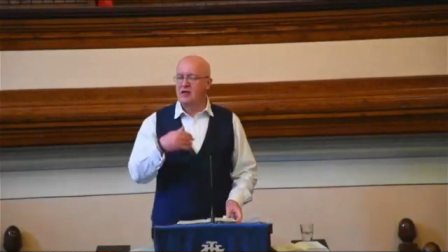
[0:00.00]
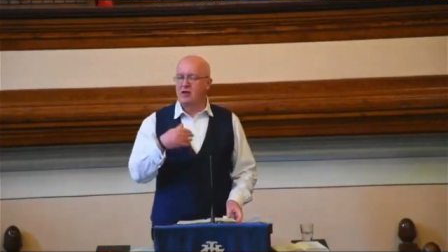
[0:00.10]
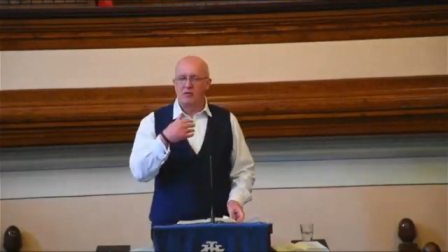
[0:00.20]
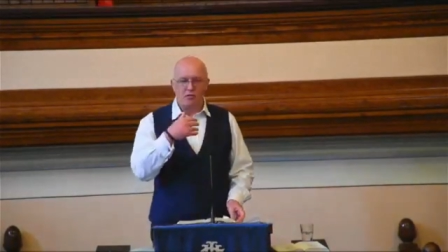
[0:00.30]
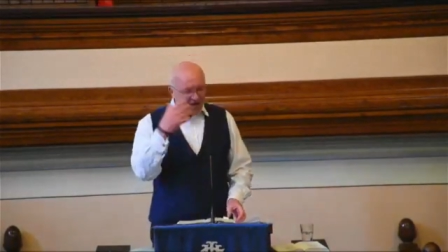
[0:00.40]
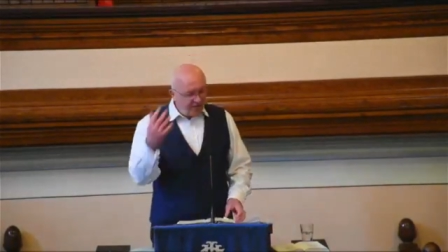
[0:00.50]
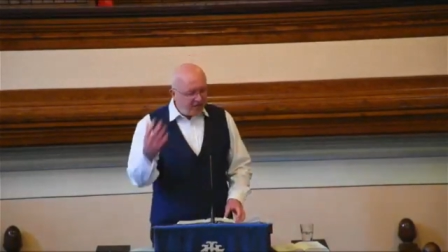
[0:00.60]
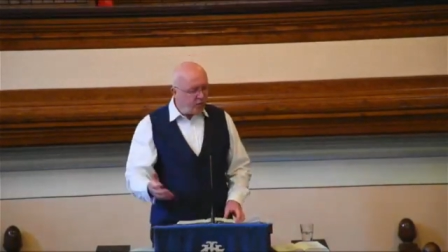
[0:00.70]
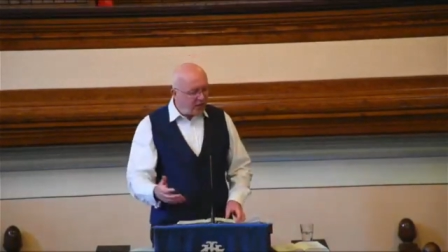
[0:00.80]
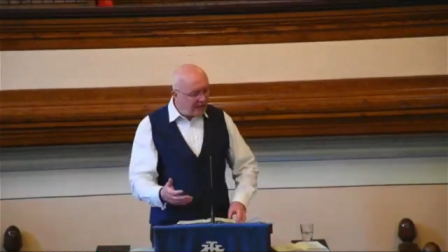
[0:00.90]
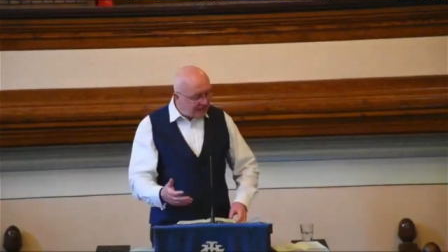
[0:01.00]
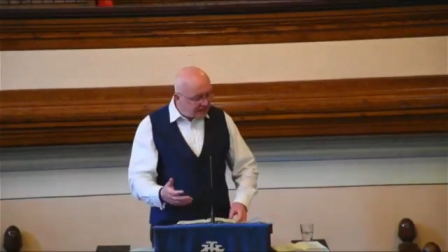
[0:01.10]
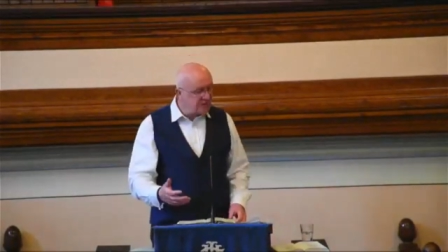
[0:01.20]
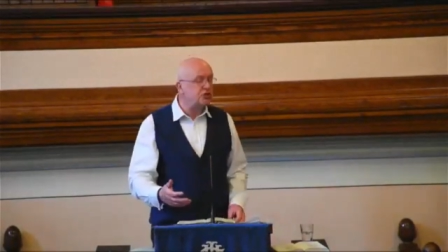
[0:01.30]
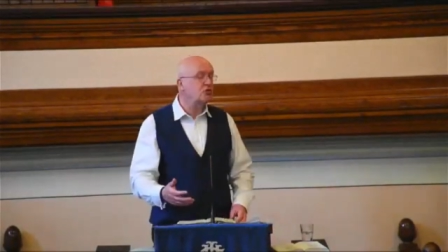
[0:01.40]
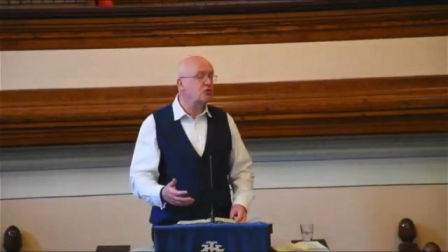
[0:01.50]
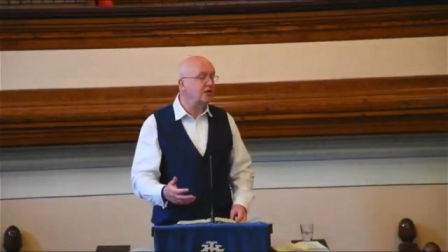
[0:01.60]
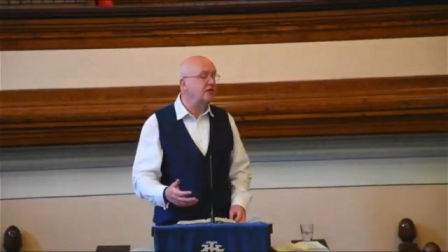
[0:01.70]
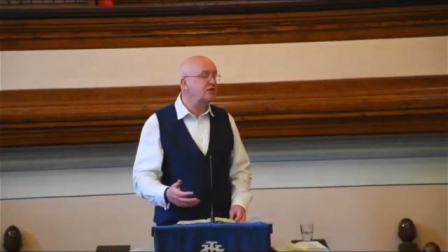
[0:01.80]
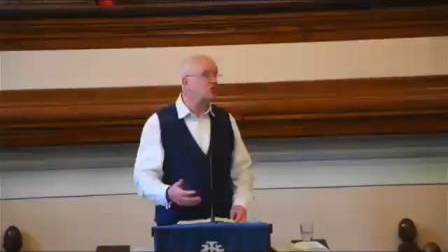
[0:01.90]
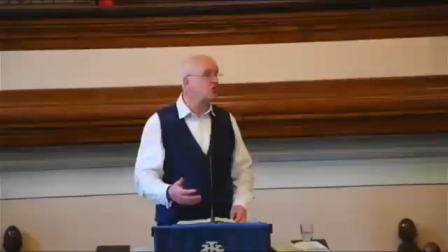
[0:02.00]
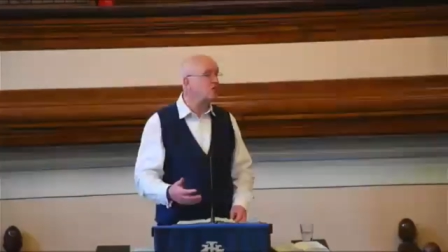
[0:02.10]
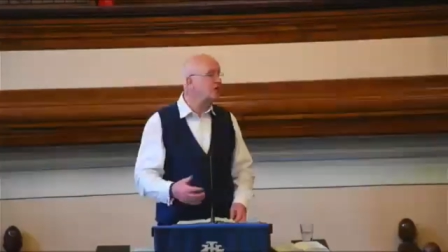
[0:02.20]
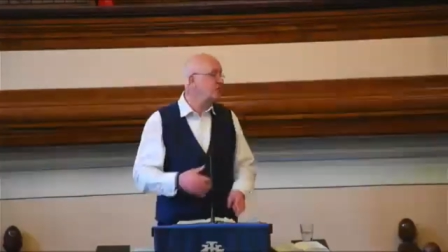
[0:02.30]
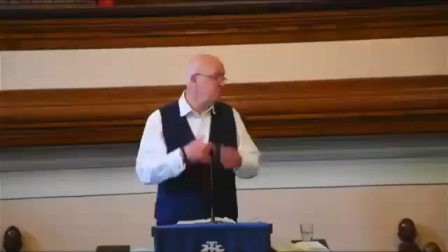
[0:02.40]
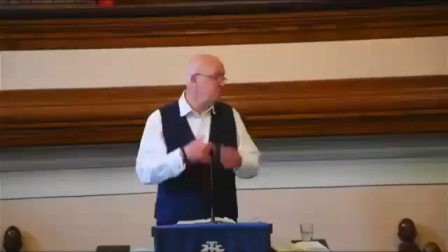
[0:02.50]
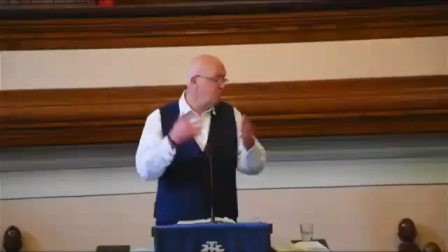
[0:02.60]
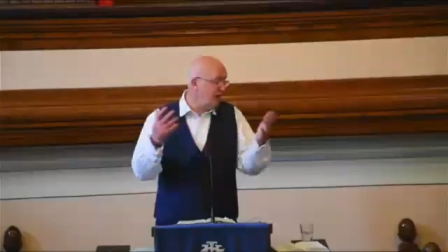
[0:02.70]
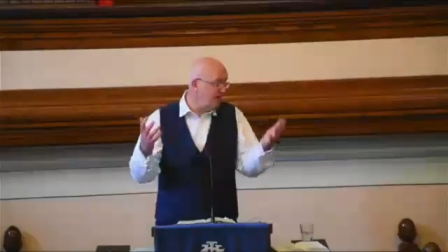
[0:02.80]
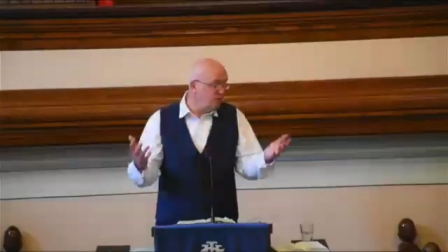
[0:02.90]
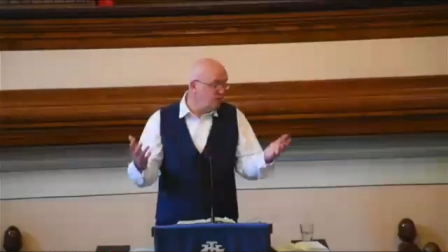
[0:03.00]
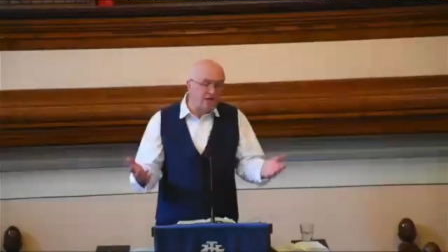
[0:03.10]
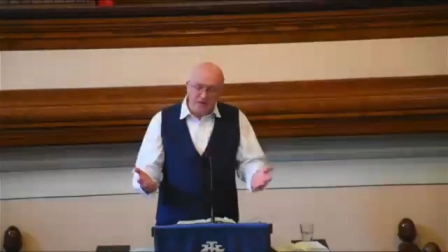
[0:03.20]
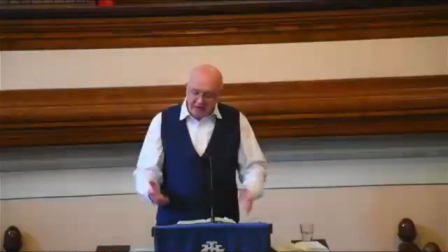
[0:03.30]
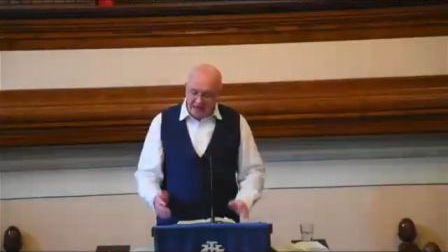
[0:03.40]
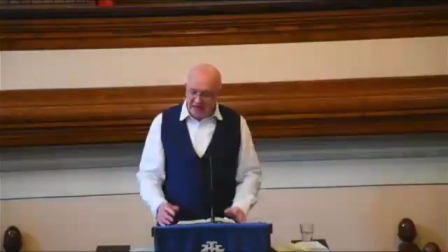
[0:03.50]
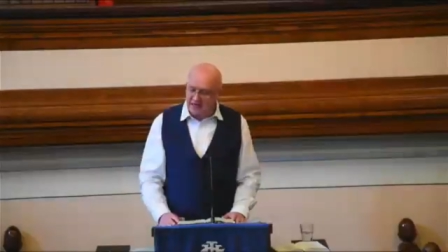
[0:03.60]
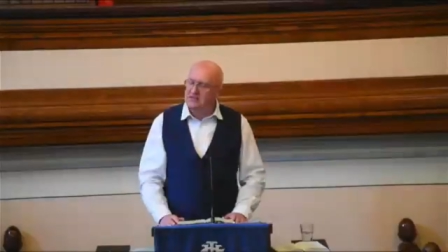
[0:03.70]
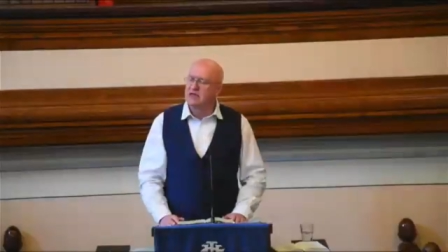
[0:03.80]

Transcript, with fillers: whatever we listen to in the sermon, whatever we forget,